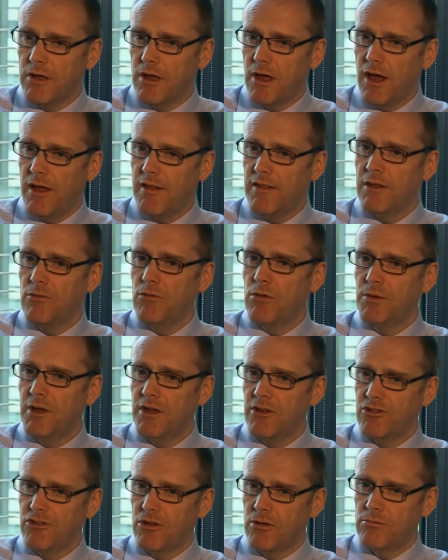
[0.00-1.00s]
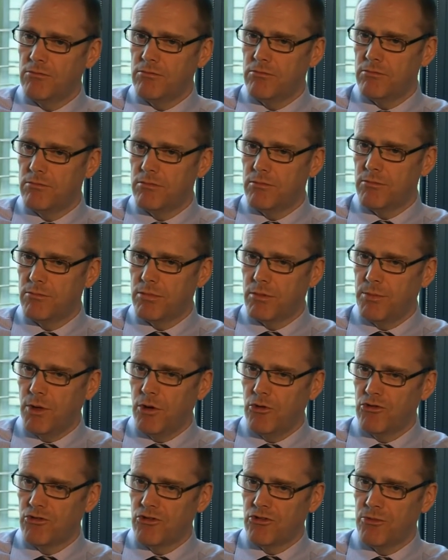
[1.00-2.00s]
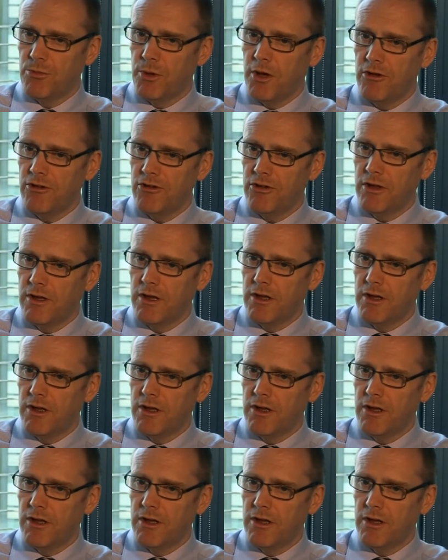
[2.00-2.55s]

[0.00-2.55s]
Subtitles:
and they will make some proposals about